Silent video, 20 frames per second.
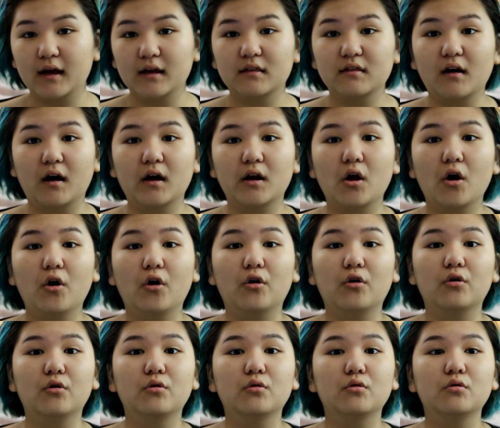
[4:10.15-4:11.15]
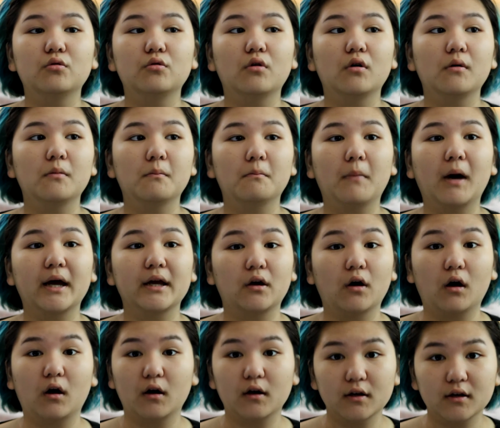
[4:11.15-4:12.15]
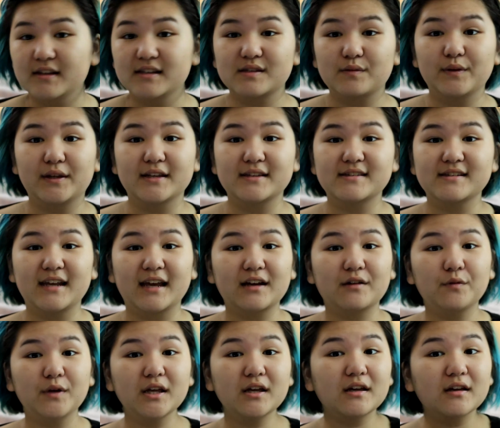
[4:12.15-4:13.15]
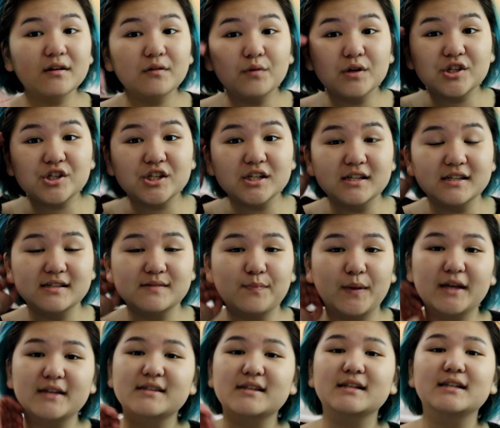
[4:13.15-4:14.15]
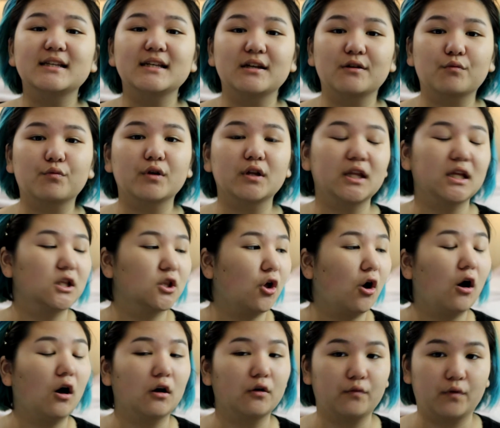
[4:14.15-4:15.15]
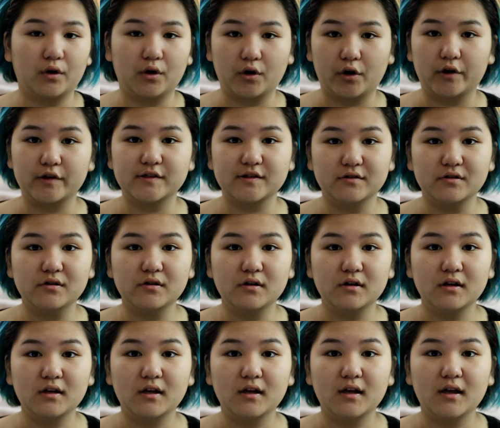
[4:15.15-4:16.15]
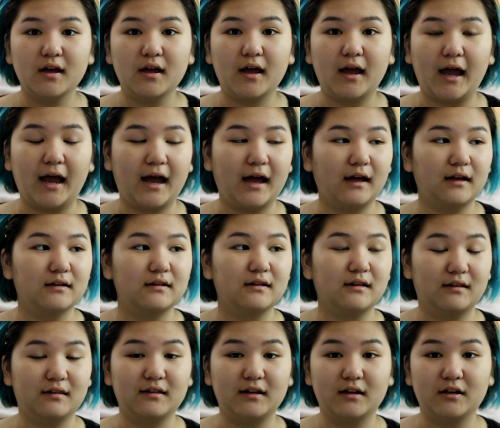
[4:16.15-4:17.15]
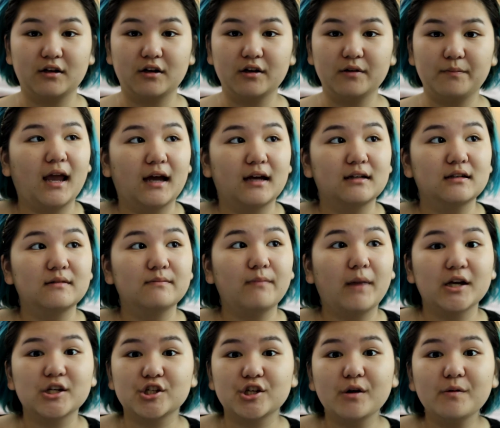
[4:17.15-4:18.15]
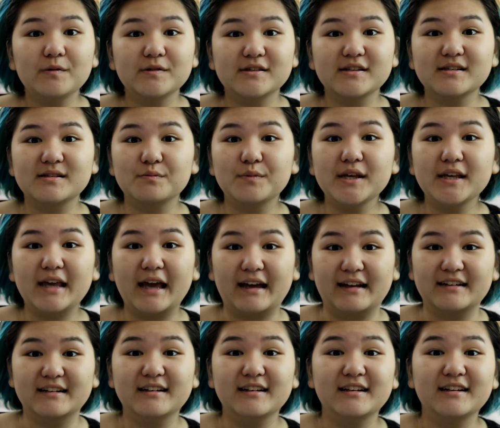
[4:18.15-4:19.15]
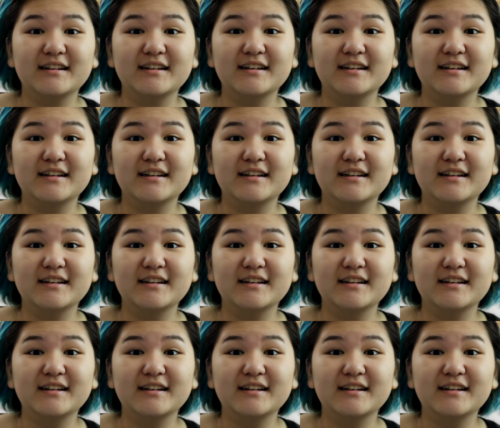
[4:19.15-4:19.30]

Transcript: I thought, oh my God, this week is tech week, which is basically a really long rehearsal at the theater, and my show was this weekend.